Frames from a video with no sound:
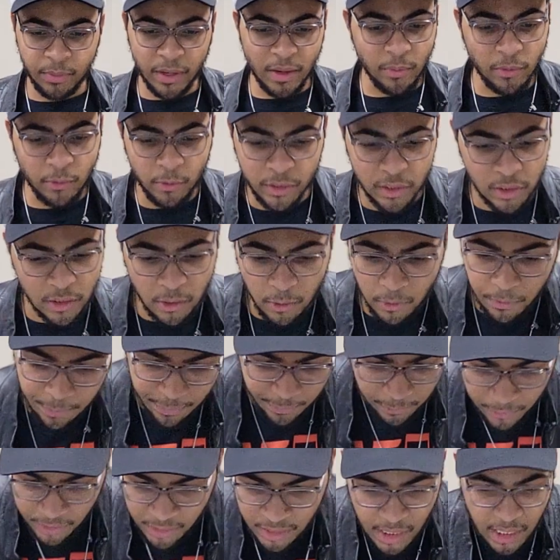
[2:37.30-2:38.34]
People were so
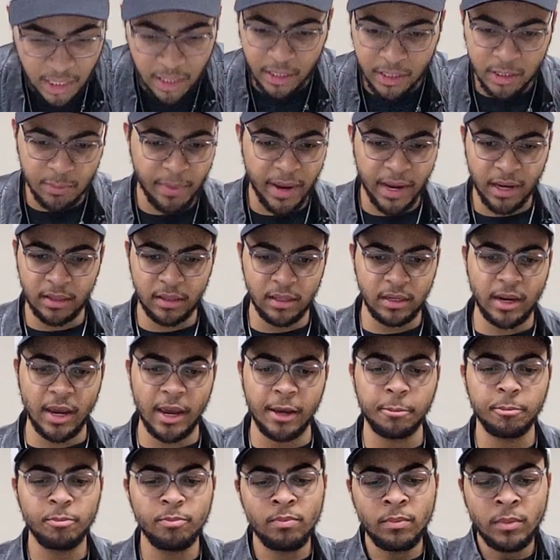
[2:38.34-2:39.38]
ridiculous back in the day.